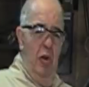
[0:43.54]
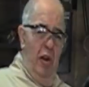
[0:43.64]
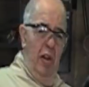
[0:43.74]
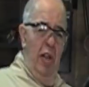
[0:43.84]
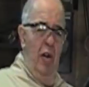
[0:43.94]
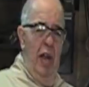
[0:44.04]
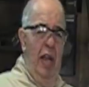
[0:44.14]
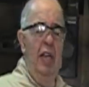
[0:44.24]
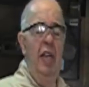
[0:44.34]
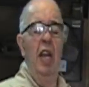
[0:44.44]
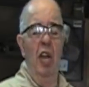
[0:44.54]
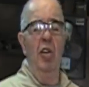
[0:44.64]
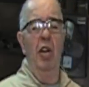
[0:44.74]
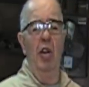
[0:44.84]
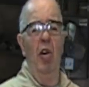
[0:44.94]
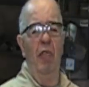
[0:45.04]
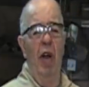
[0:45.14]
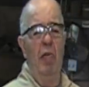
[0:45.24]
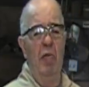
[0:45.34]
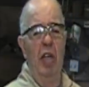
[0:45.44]
to it. Click on that, and you get
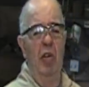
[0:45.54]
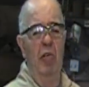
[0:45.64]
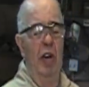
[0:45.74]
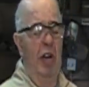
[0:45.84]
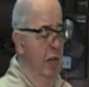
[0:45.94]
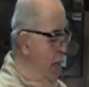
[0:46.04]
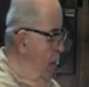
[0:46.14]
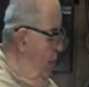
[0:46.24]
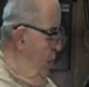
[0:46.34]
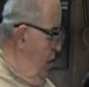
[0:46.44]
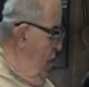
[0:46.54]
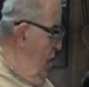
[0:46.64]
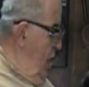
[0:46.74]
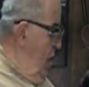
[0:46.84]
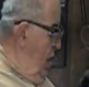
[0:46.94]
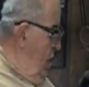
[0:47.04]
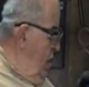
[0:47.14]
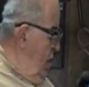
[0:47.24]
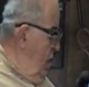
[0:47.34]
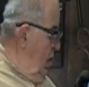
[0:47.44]
notified when we get new videos out.
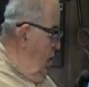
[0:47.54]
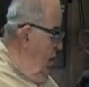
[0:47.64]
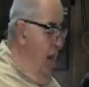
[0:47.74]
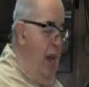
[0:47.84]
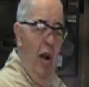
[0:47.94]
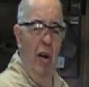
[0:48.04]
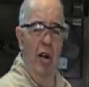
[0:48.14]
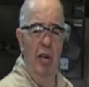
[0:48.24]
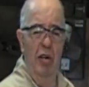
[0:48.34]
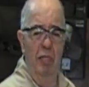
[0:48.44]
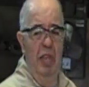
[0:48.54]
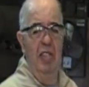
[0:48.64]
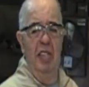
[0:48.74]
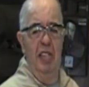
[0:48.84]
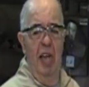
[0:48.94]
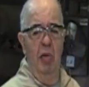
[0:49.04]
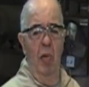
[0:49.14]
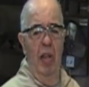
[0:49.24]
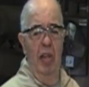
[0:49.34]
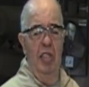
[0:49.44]
All right, now, business out the
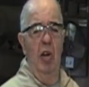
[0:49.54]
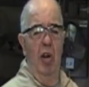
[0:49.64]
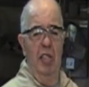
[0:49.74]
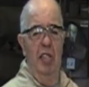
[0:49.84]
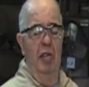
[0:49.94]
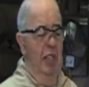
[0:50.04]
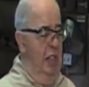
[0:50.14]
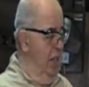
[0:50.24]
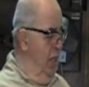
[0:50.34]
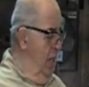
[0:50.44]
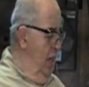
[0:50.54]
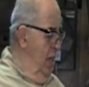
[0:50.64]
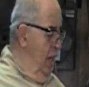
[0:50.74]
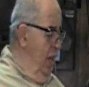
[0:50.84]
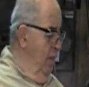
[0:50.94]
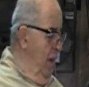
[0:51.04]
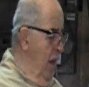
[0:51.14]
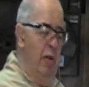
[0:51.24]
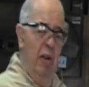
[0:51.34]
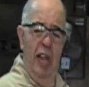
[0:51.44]
way. Let's talk serious.
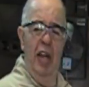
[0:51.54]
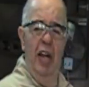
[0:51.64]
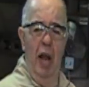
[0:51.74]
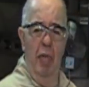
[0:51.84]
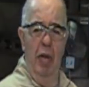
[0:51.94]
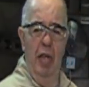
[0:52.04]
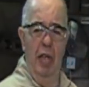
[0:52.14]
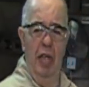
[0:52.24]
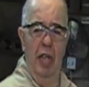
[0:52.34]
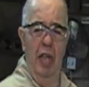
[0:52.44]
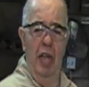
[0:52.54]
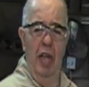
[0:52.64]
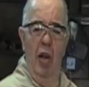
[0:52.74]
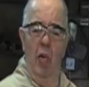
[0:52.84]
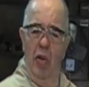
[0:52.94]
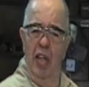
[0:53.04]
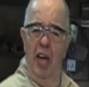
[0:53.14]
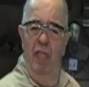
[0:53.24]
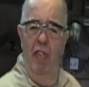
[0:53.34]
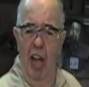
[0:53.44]
I'm cleaning up. What did
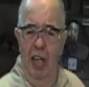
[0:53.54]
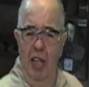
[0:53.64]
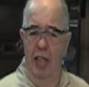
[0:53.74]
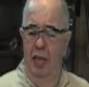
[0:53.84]
I find?